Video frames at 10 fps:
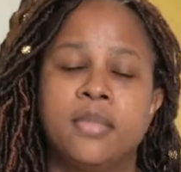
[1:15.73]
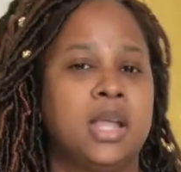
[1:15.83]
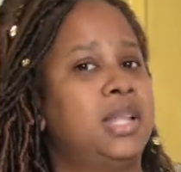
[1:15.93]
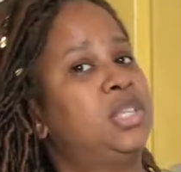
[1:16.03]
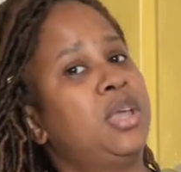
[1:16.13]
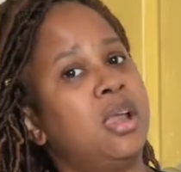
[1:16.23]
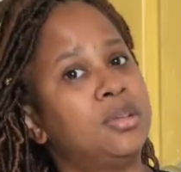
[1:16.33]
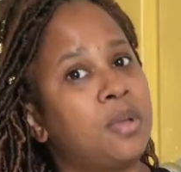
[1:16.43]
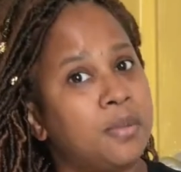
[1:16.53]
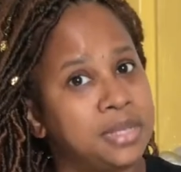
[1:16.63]
And so here's
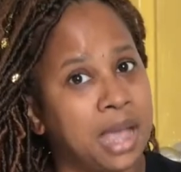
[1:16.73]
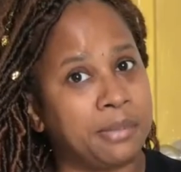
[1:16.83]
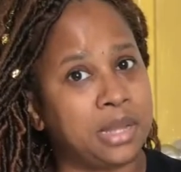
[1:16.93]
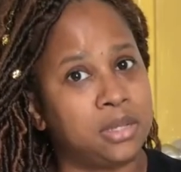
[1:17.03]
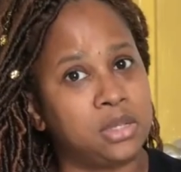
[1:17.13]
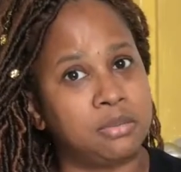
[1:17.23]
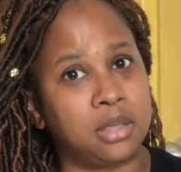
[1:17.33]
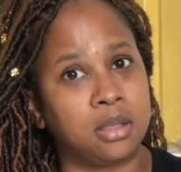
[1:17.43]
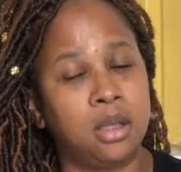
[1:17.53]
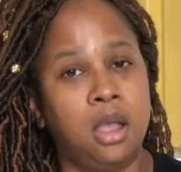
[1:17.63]
what was happening to
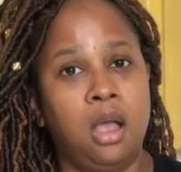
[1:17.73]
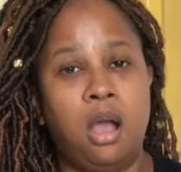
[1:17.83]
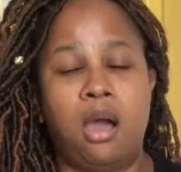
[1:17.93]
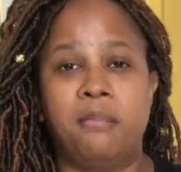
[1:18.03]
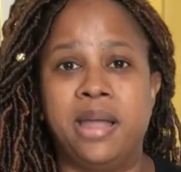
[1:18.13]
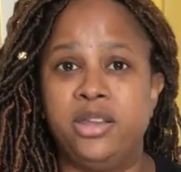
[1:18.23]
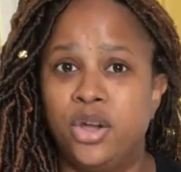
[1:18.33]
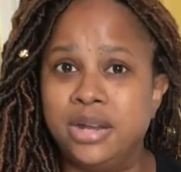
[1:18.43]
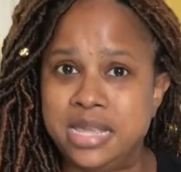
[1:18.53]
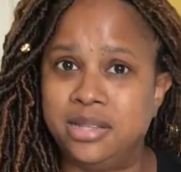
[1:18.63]
me. On my
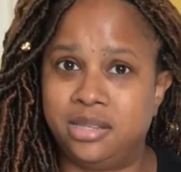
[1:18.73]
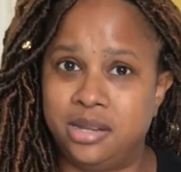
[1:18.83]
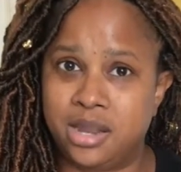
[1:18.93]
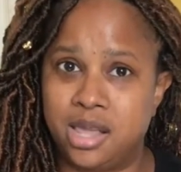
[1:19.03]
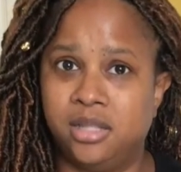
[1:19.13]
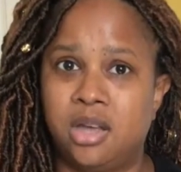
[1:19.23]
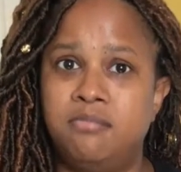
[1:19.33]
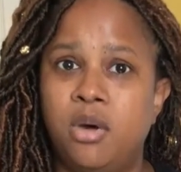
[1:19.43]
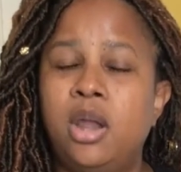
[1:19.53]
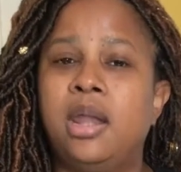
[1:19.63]
non-eating days, on
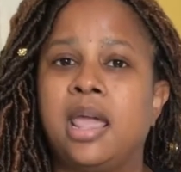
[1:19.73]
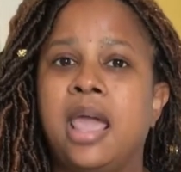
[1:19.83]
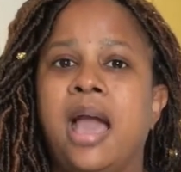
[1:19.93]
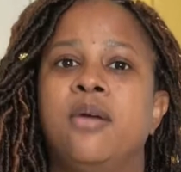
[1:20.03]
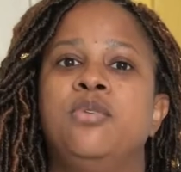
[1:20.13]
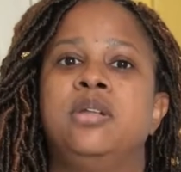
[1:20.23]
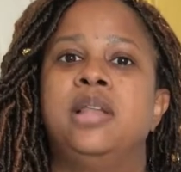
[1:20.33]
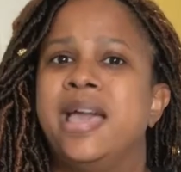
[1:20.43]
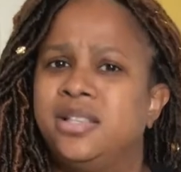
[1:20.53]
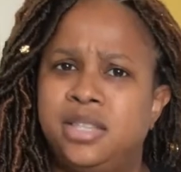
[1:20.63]
Monday, I would
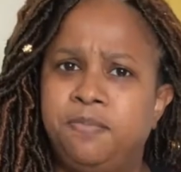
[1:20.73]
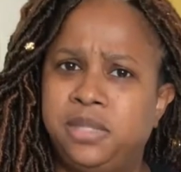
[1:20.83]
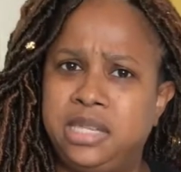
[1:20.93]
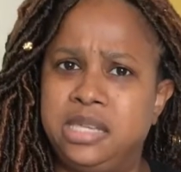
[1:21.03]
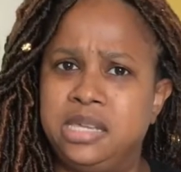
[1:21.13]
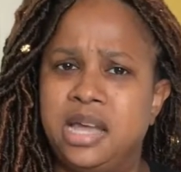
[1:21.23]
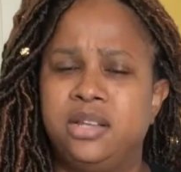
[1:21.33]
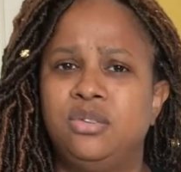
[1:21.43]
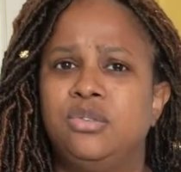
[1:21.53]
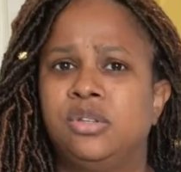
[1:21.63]
like sip tea and
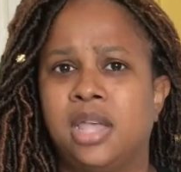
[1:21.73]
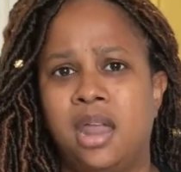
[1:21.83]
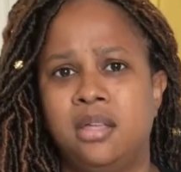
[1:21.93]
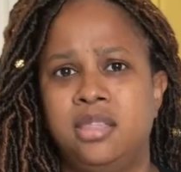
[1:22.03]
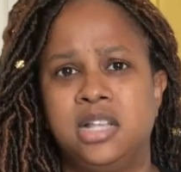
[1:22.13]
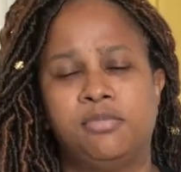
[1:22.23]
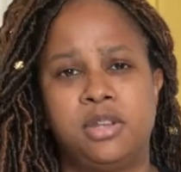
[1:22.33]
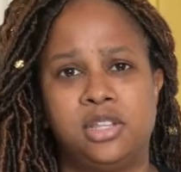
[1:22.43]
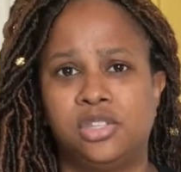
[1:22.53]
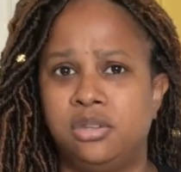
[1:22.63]
do those kind of things, but
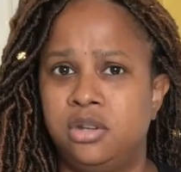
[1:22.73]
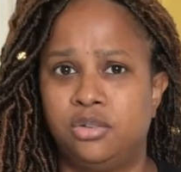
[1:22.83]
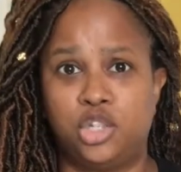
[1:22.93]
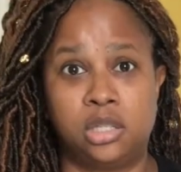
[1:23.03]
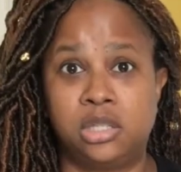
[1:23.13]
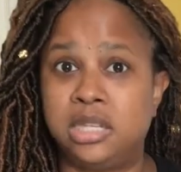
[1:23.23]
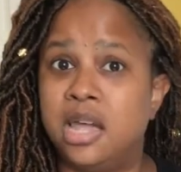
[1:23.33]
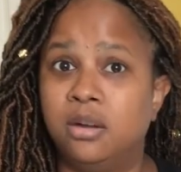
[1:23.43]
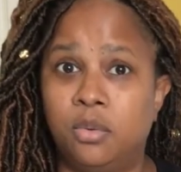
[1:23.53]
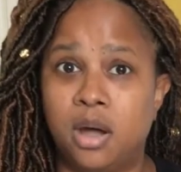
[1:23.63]
it's just tea
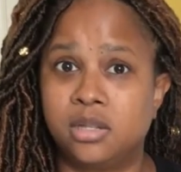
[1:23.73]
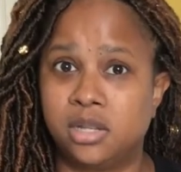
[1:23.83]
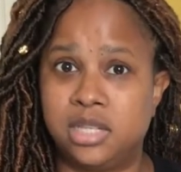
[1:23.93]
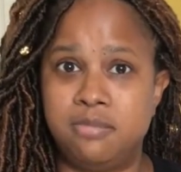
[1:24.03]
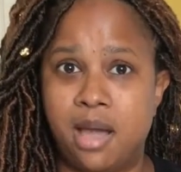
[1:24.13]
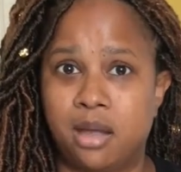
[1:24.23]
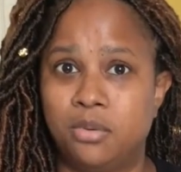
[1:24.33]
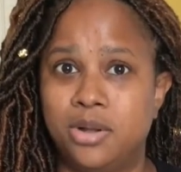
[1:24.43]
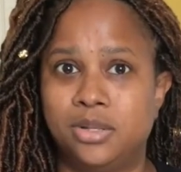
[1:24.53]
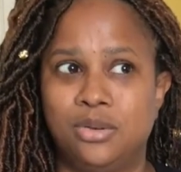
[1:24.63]
and water, tea bag and
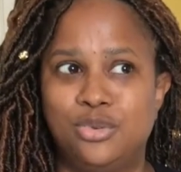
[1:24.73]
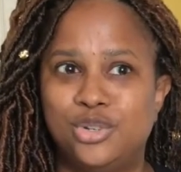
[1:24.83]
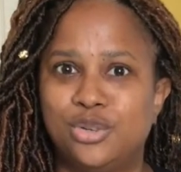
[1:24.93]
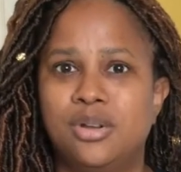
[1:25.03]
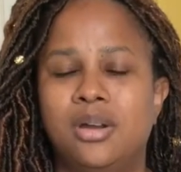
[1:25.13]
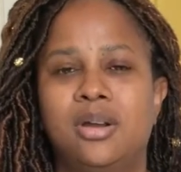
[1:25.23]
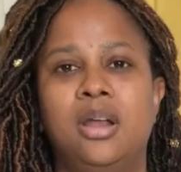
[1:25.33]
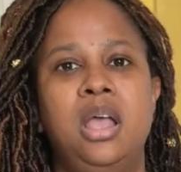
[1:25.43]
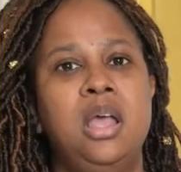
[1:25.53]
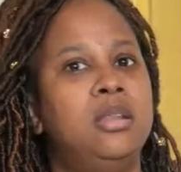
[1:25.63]
water, no sugar
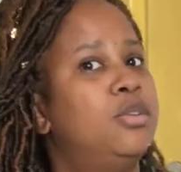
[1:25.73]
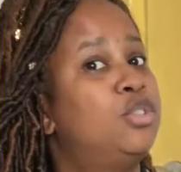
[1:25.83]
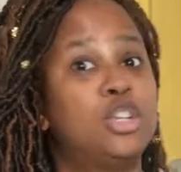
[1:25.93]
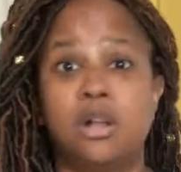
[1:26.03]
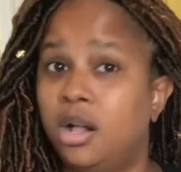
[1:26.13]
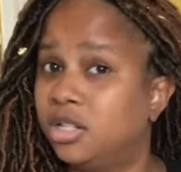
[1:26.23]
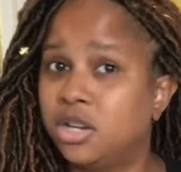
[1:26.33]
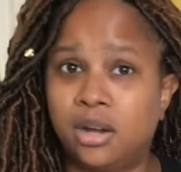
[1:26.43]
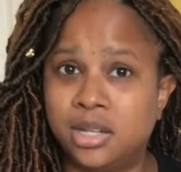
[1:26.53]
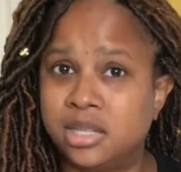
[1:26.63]

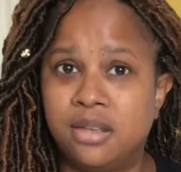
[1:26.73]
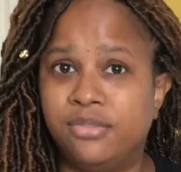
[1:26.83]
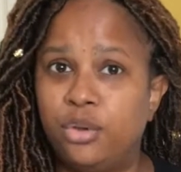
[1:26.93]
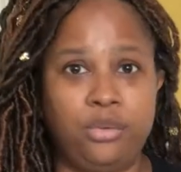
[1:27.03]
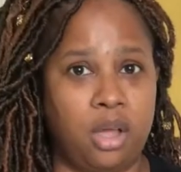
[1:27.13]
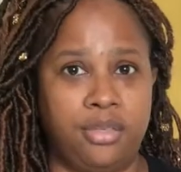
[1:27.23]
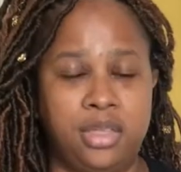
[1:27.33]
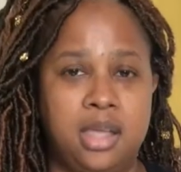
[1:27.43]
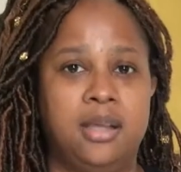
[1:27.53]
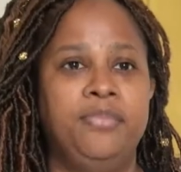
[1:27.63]
alternative, no
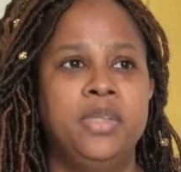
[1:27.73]
nothing.